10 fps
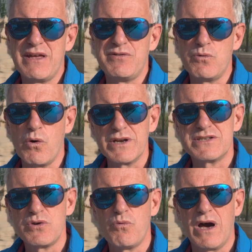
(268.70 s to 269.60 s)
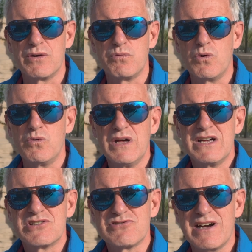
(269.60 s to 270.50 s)
if you want to do wild wall,
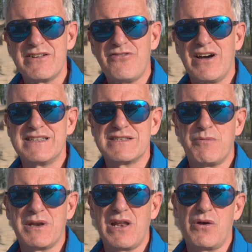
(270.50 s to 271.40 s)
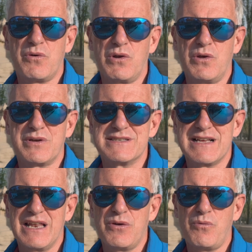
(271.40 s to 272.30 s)
try to find someone local who can
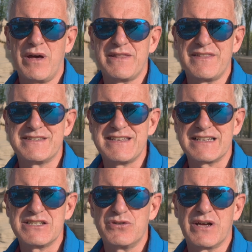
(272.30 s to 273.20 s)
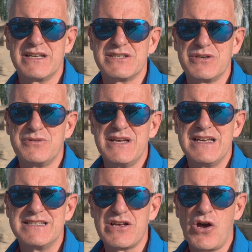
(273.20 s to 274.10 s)
tell you whether the section you're going to do
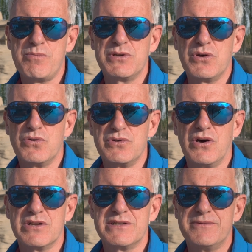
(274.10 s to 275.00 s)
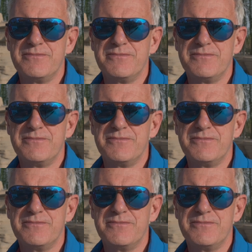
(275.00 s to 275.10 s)
is open or not.